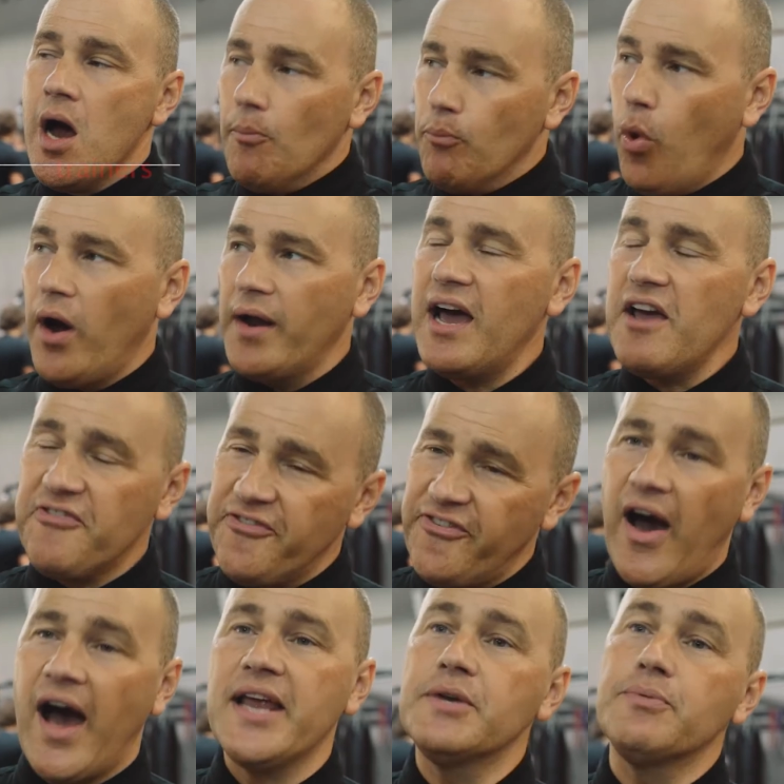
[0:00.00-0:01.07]
What I
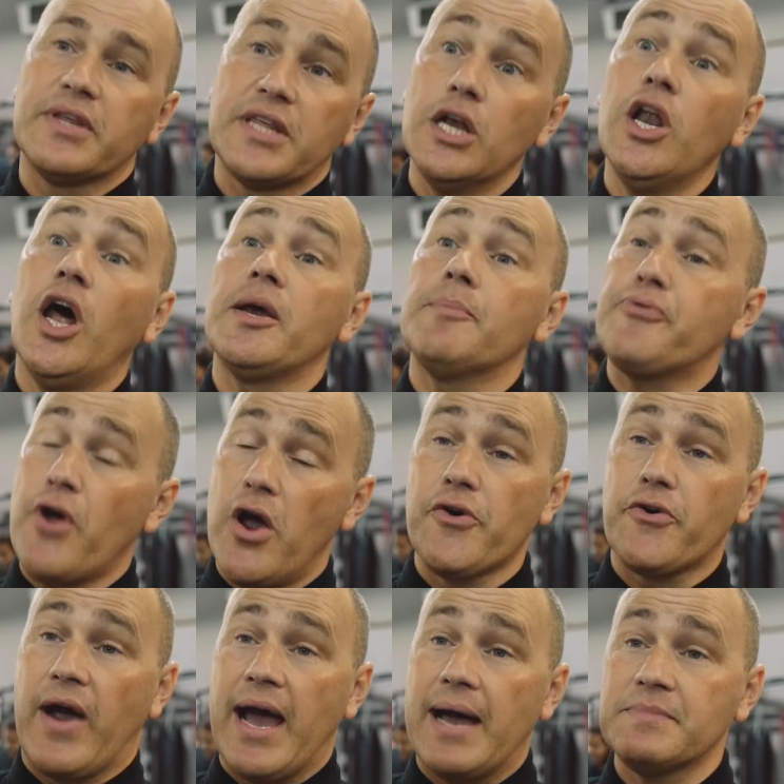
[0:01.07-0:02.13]
find with a lot of
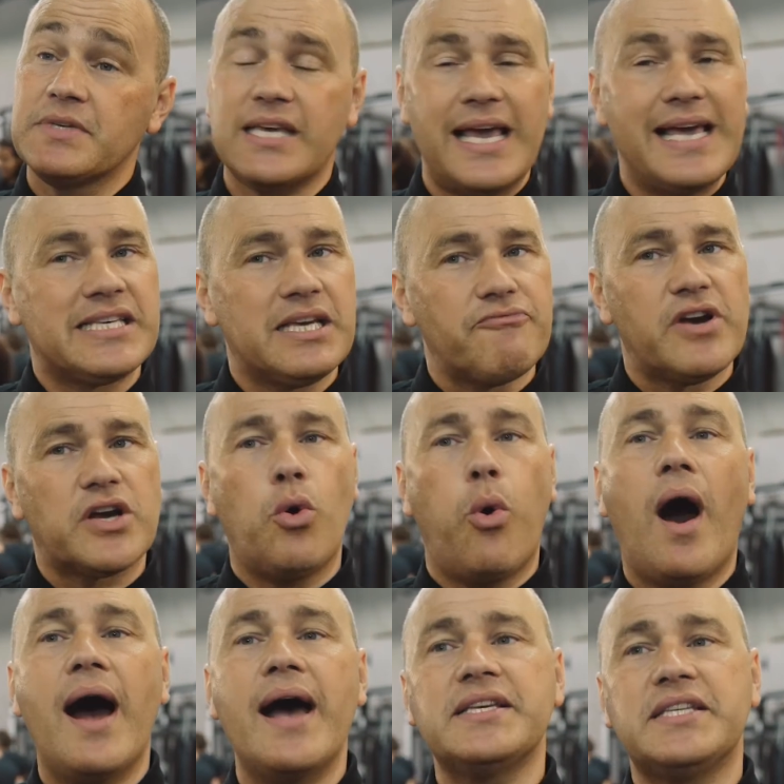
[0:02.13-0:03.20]
programs is it
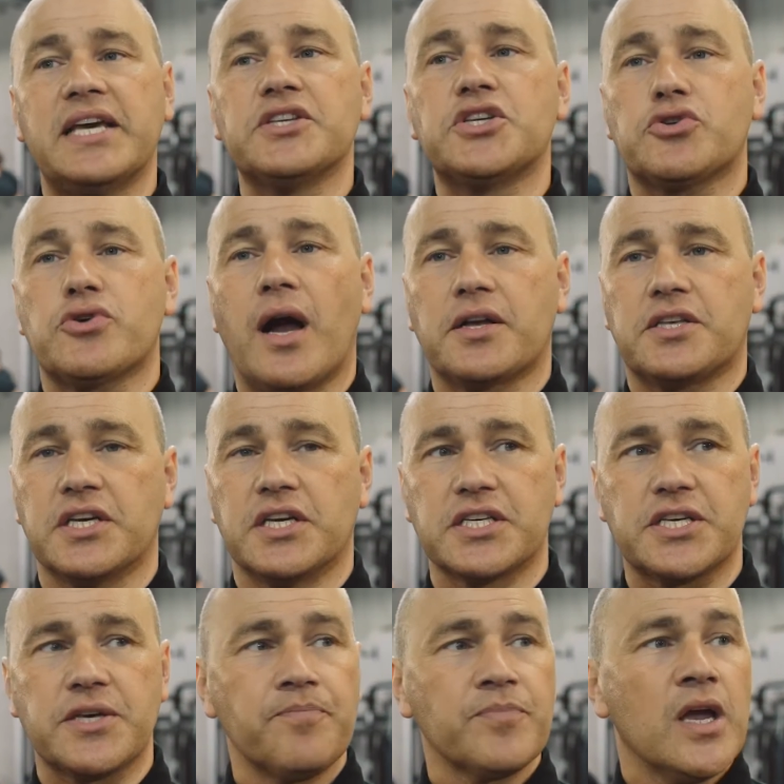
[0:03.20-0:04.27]
requires the instructors
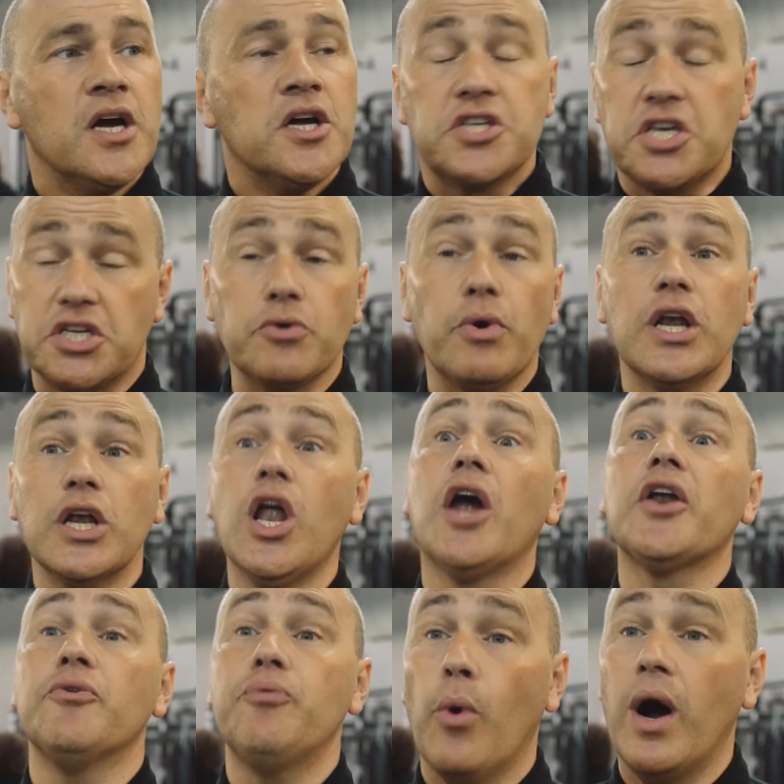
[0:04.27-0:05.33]
to do a lot
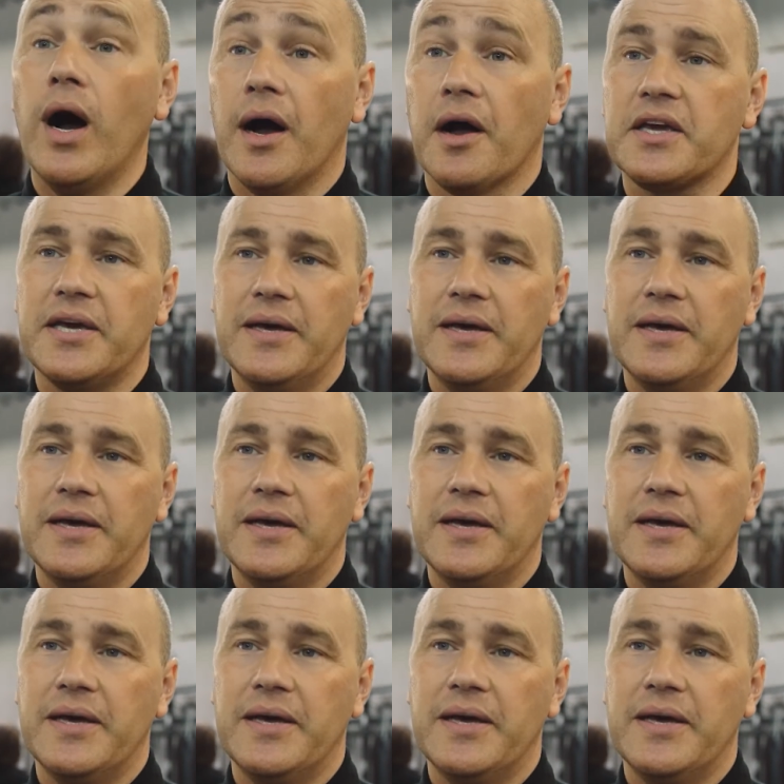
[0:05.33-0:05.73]
of work.